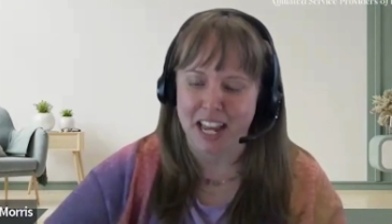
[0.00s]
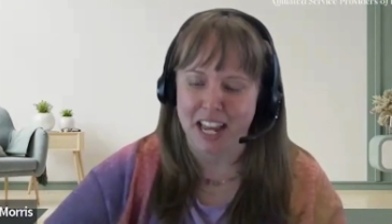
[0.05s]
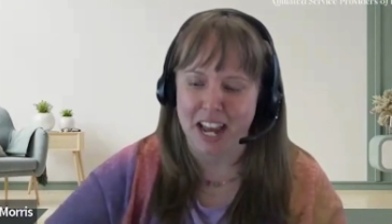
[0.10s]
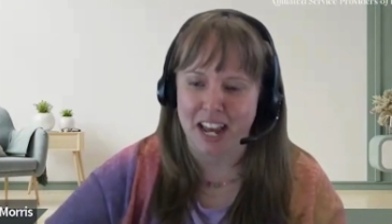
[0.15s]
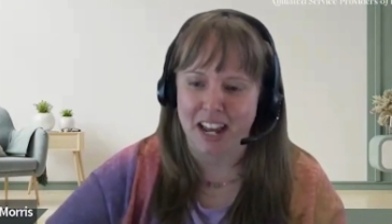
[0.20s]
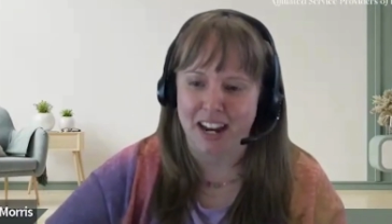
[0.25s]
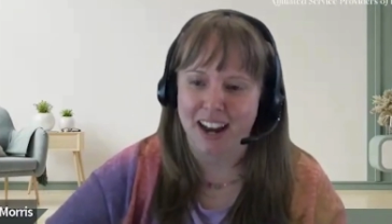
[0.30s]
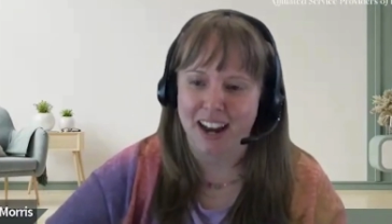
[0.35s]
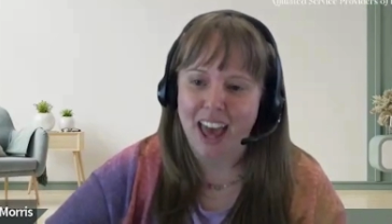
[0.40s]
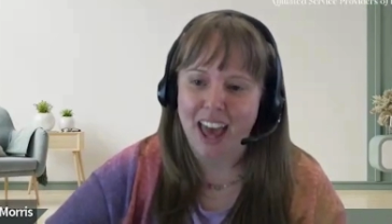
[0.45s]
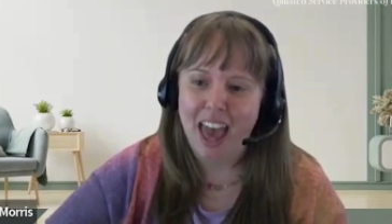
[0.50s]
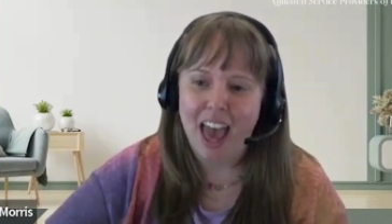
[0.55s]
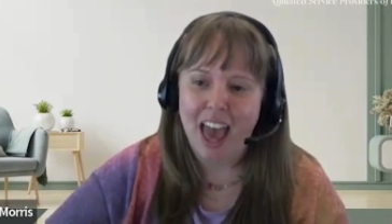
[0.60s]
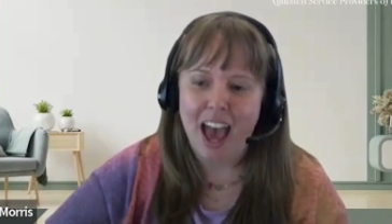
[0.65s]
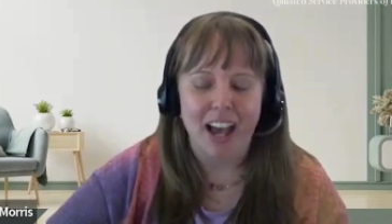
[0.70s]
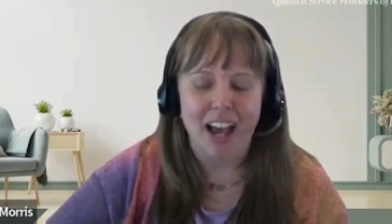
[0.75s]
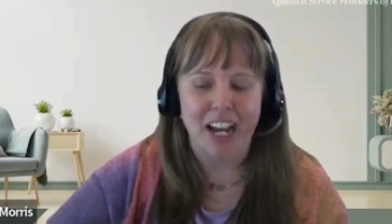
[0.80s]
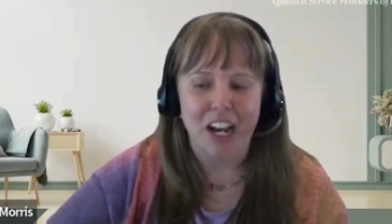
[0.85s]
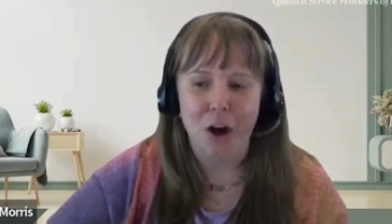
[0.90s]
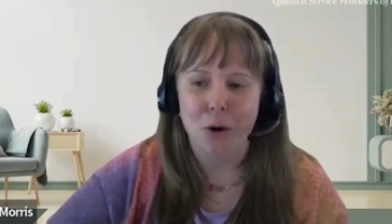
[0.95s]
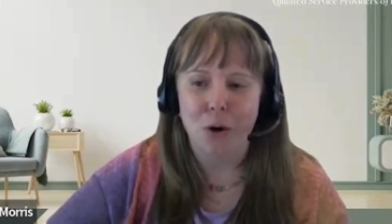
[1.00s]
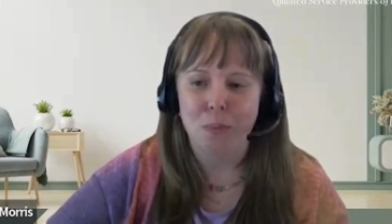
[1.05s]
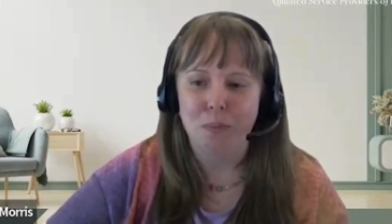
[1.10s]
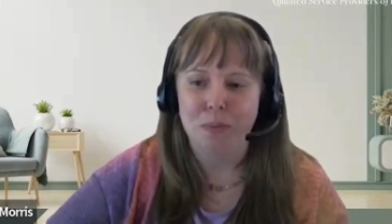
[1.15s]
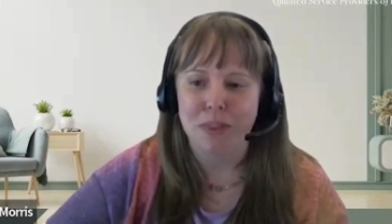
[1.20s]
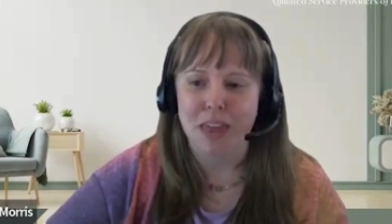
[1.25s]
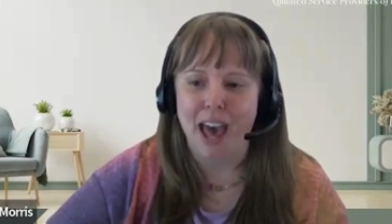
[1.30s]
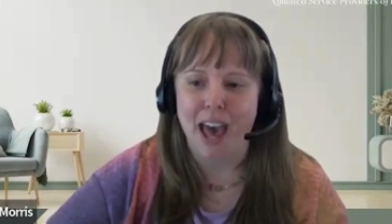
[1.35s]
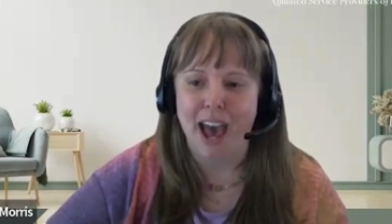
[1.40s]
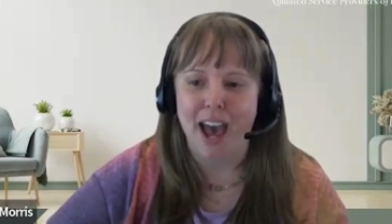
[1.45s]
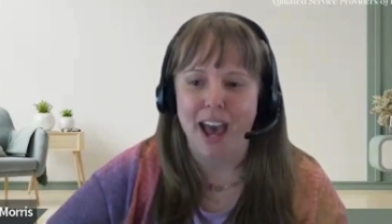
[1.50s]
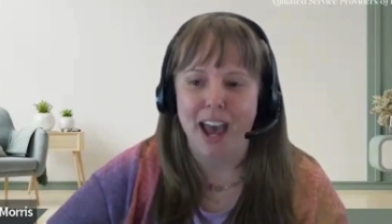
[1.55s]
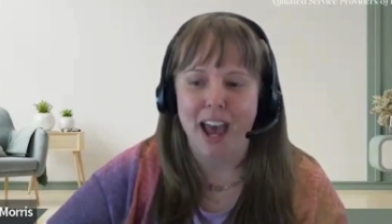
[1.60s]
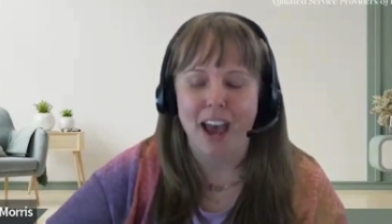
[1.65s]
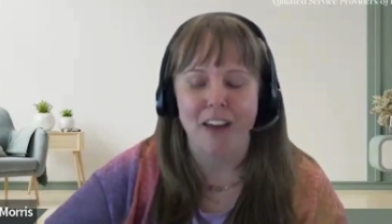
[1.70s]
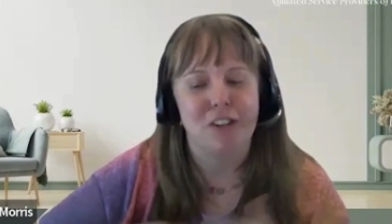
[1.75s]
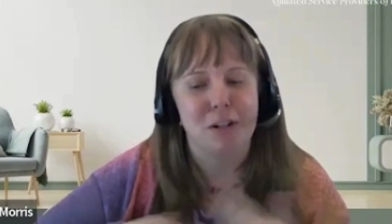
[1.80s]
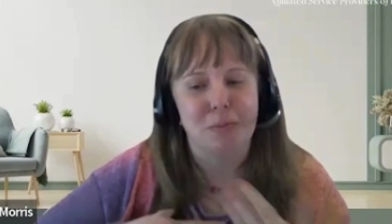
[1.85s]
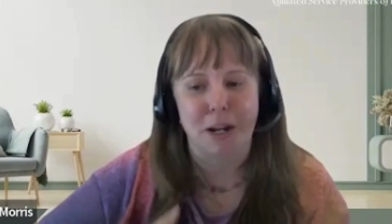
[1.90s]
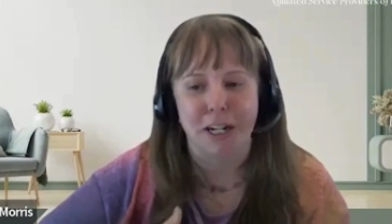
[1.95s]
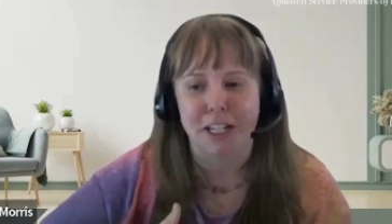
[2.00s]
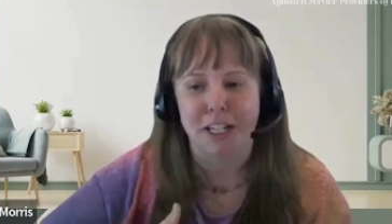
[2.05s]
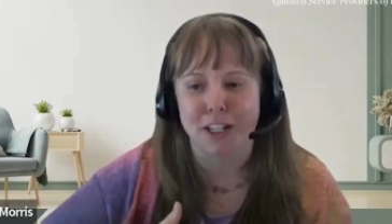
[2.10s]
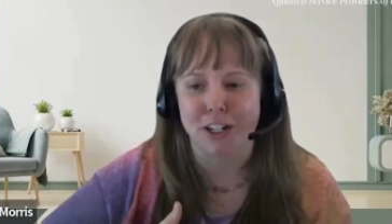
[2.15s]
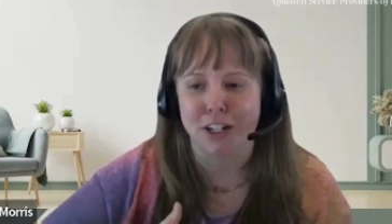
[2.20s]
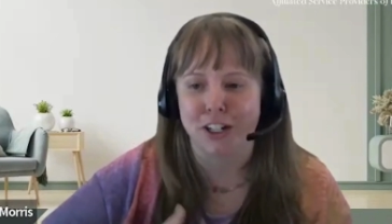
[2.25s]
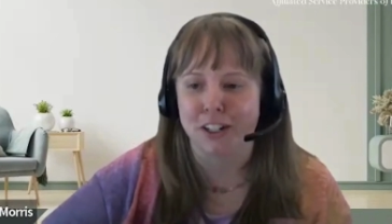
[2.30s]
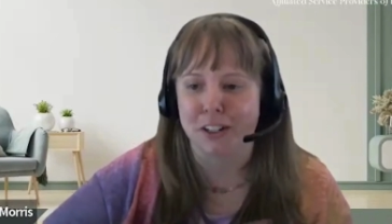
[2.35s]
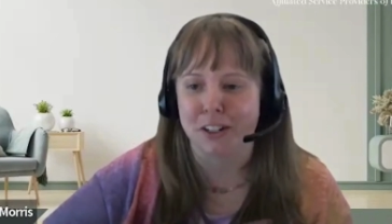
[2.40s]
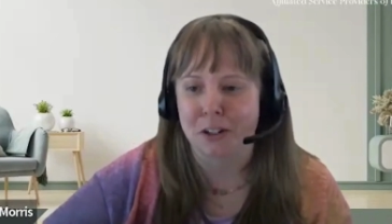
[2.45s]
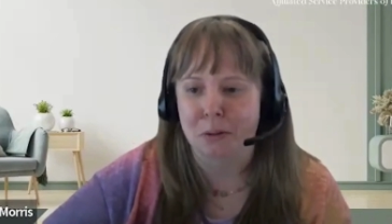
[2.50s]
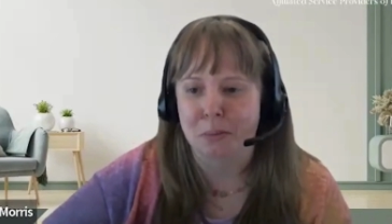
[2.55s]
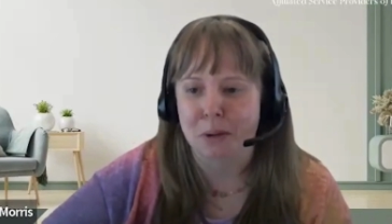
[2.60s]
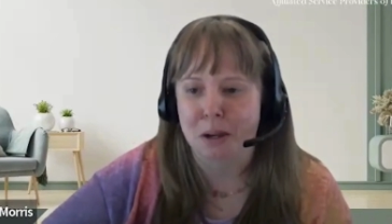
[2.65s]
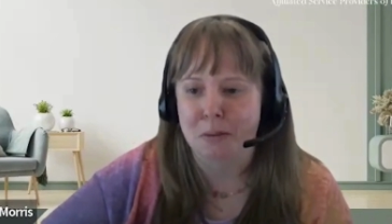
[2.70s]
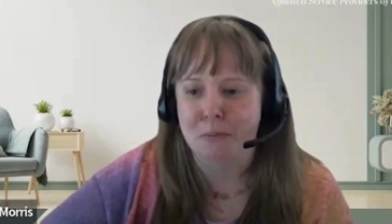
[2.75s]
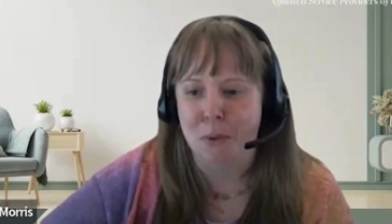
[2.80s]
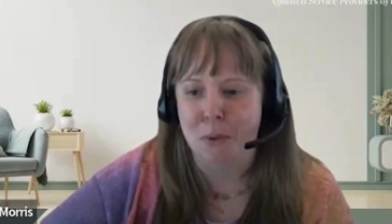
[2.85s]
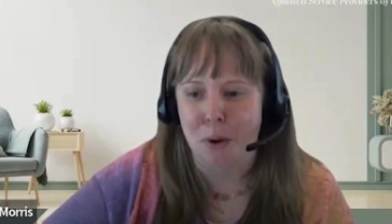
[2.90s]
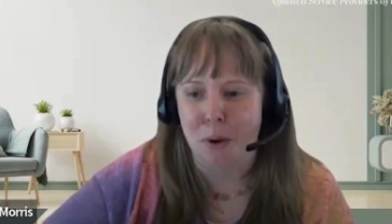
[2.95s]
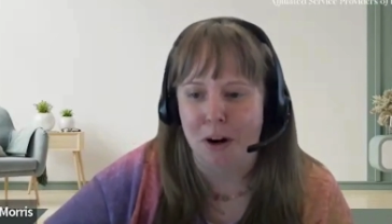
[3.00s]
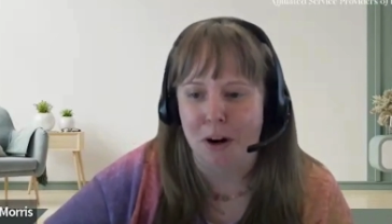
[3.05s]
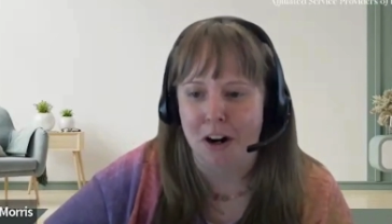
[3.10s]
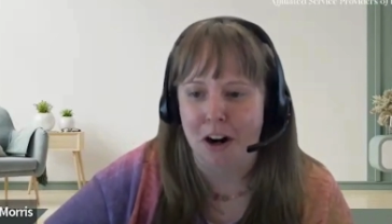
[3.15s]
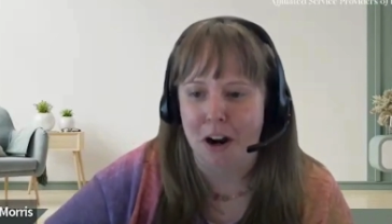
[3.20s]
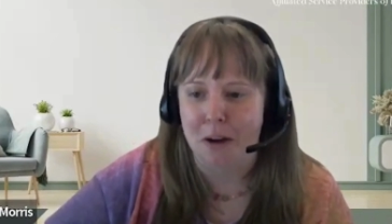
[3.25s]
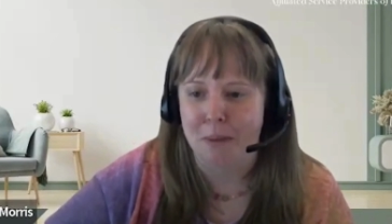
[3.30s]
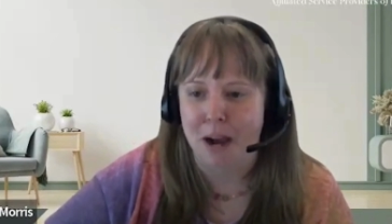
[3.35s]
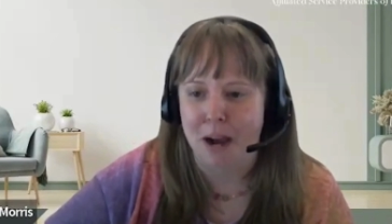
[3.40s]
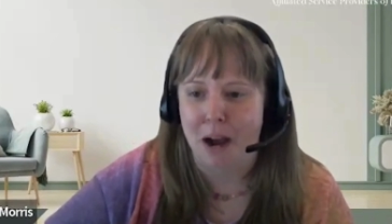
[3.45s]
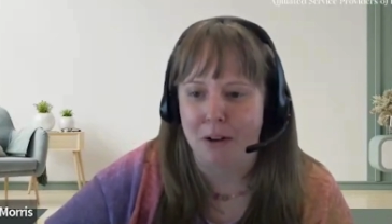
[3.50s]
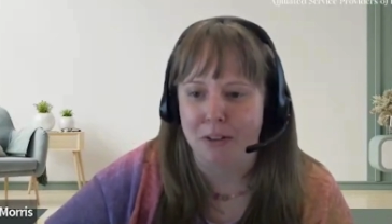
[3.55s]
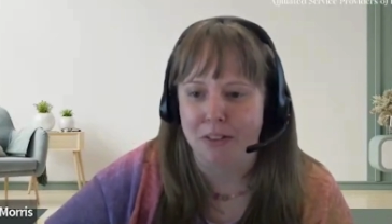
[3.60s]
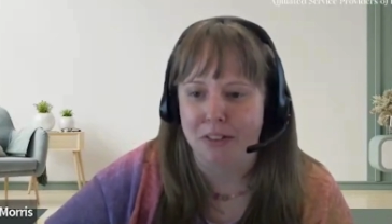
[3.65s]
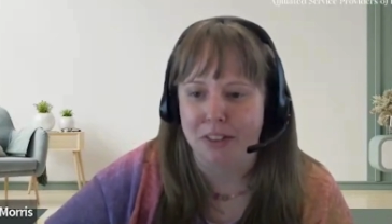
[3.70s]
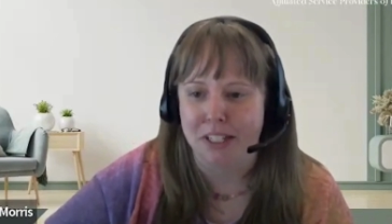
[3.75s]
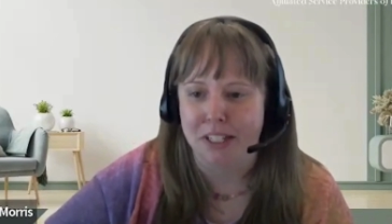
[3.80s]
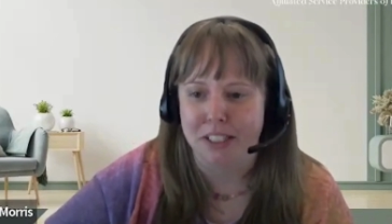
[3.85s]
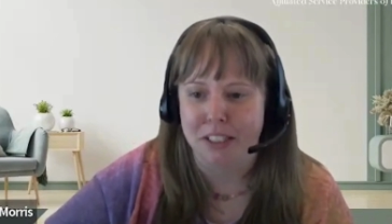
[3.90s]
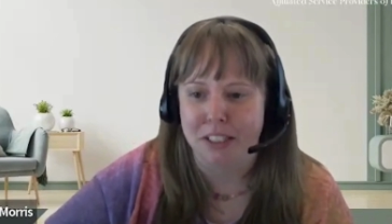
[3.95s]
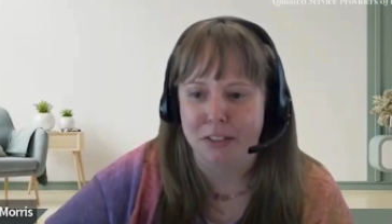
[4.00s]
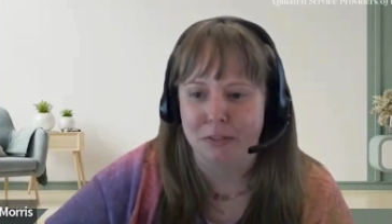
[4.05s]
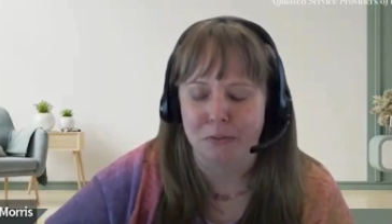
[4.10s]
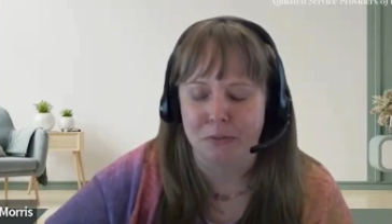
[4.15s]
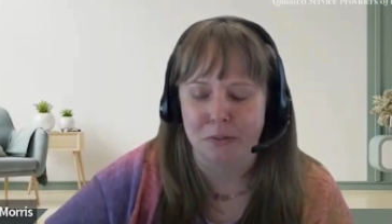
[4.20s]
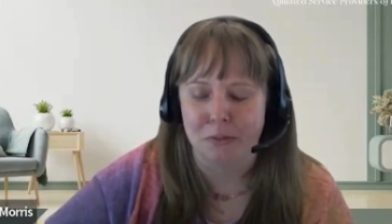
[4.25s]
and I hope that everybody learned a little bit more about this